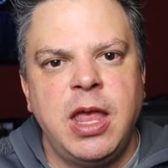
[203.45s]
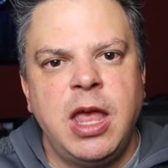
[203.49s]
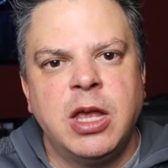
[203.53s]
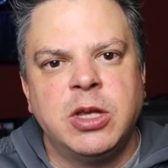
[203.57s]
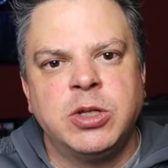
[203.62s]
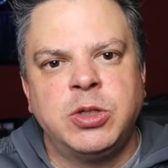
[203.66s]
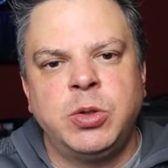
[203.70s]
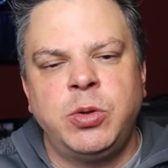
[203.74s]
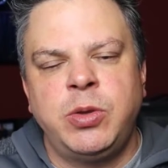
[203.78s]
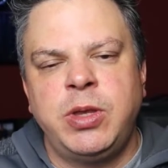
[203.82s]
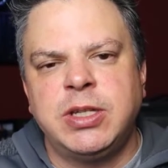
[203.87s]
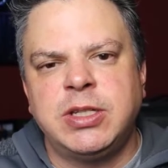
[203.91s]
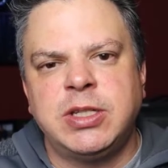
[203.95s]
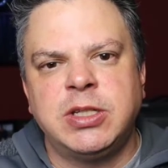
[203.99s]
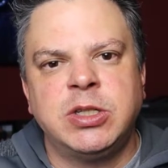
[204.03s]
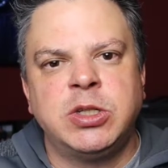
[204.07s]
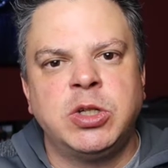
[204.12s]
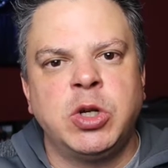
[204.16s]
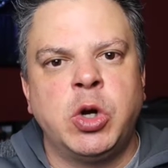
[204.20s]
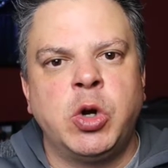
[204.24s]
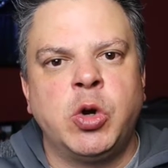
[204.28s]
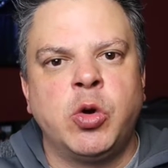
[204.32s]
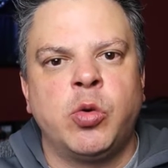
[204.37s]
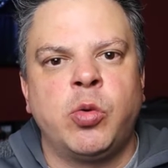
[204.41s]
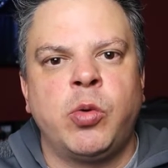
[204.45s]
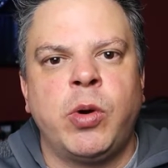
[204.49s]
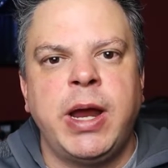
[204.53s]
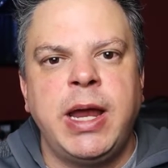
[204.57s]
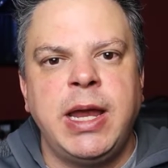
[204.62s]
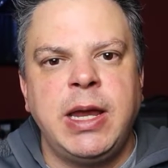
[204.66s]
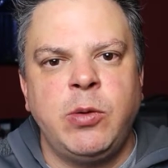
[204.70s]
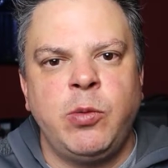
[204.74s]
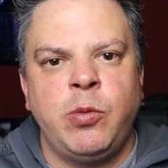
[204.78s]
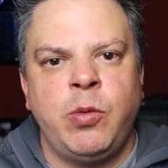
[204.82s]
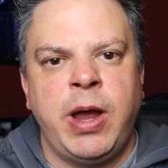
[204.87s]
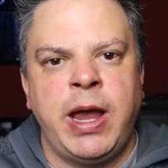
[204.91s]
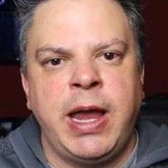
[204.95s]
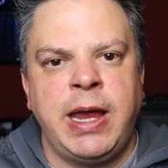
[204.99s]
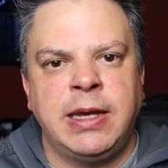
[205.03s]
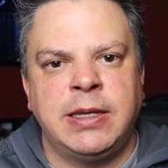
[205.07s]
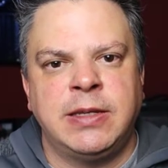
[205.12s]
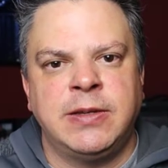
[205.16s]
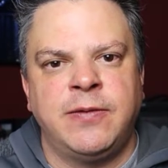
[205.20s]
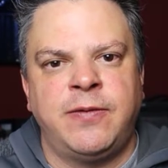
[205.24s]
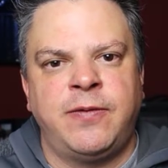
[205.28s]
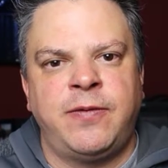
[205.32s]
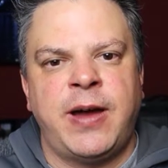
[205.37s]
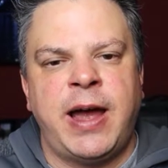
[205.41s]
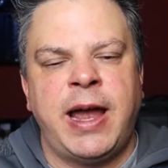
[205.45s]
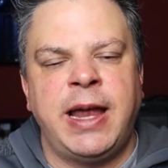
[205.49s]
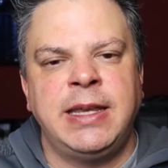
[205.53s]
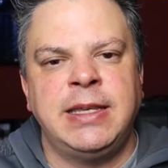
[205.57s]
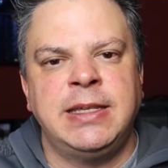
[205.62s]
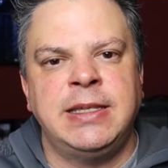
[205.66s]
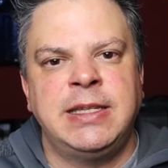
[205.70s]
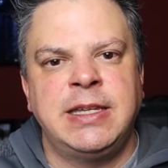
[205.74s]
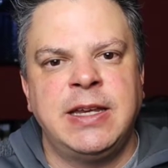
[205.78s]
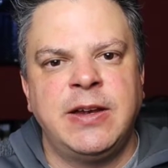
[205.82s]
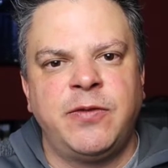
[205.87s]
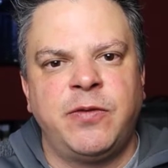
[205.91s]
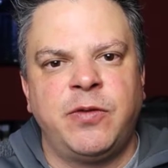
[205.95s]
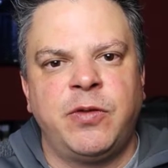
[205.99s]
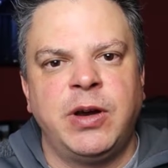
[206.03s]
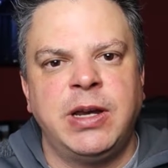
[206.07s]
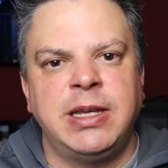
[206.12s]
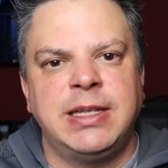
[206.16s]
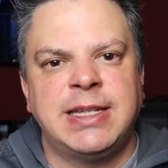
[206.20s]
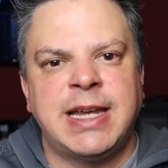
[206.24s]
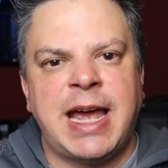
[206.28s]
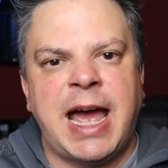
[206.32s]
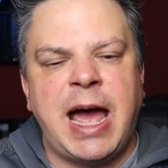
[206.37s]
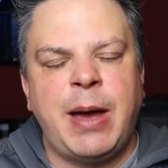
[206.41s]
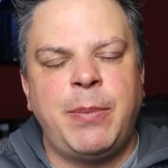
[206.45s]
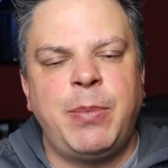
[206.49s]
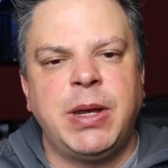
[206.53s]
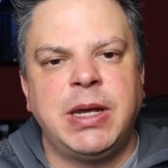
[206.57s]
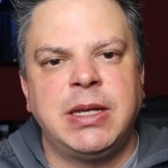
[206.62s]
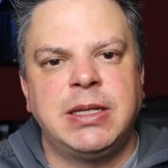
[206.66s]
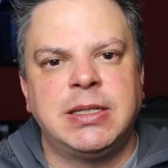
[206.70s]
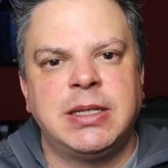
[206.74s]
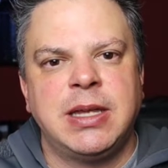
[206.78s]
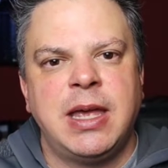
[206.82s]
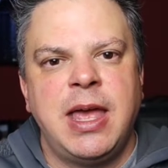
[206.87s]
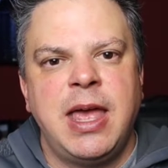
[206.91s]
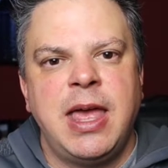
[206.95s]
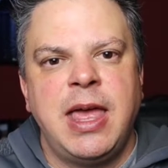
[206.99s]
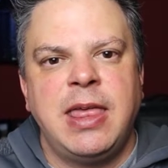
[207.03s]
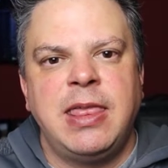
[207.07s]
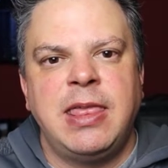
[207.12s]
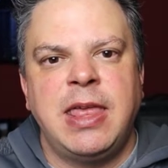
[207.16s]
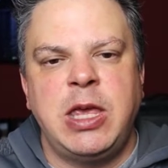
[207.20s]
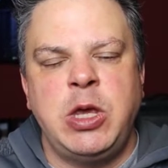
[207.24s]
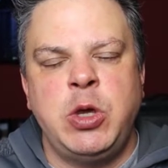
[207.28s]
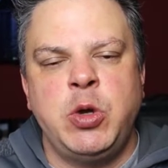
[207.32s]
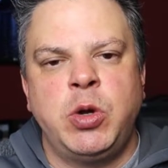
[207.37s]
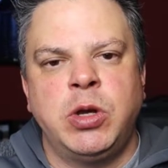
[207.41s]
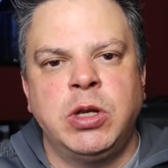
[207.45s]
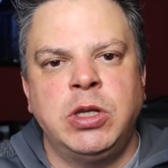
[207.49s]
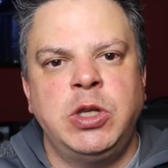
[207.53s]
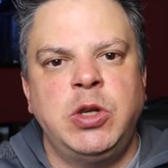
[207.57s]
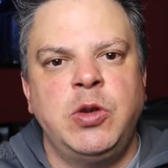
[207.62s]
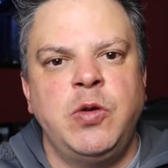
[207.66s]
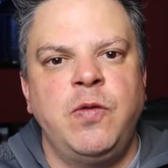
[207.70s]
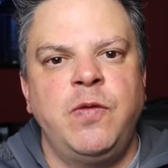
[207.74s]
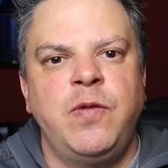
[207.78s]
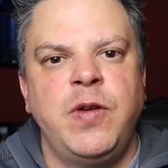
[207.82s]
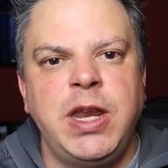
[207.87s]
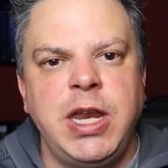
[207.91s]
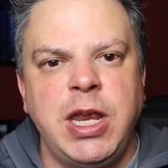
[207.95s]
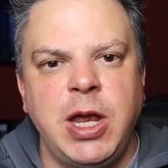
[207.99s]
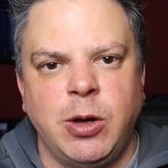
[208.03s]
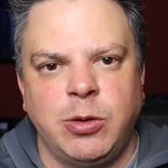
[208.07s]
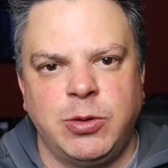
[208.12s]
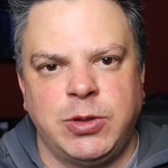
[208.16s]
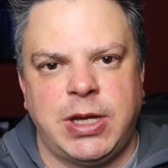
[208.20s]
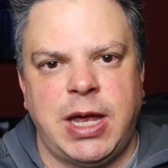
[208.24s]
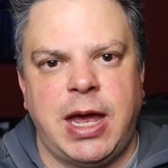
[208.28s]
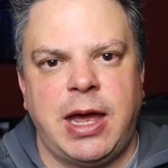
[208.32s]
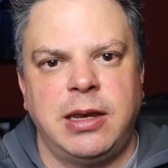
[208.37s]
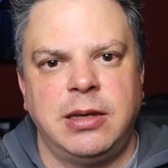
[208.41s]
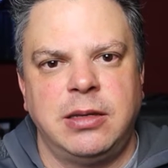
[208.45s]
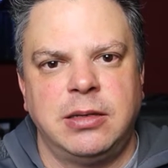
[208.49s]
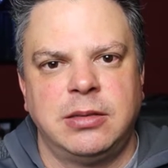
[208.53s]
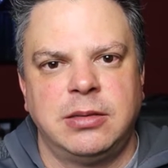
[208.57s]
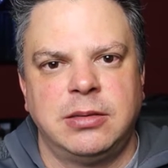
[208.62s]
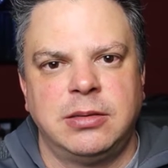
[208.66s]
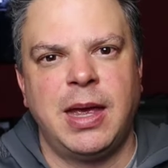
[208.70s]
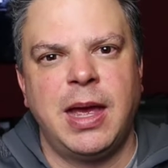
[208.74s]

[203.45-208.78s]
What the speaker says: So this is a great way to find different topics that you can do videos on.